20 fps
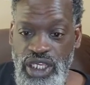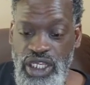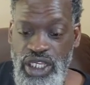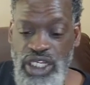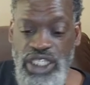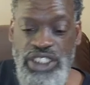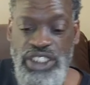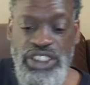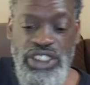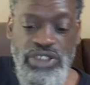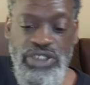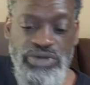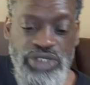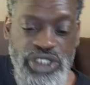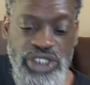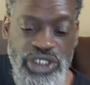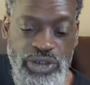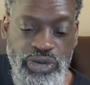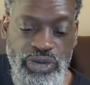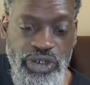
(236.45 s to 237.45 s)
Let's send them to
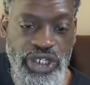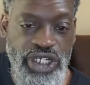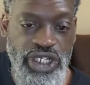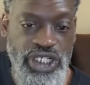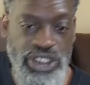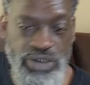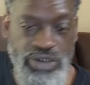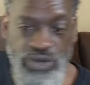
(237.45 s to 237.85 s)
the Spreaker this